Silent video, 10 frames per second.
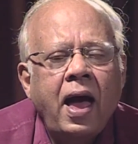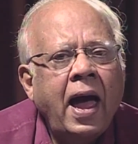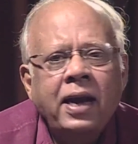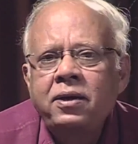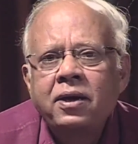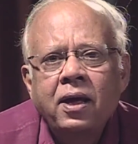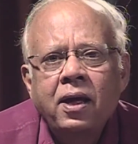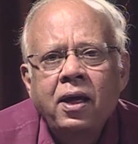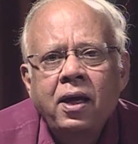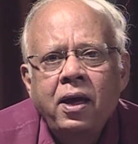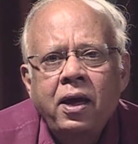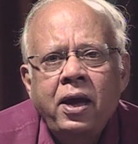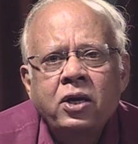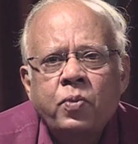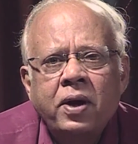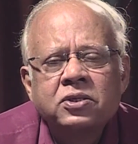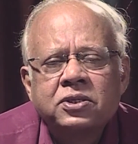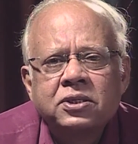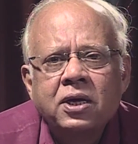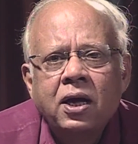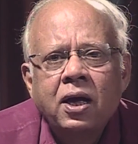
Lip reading: and it was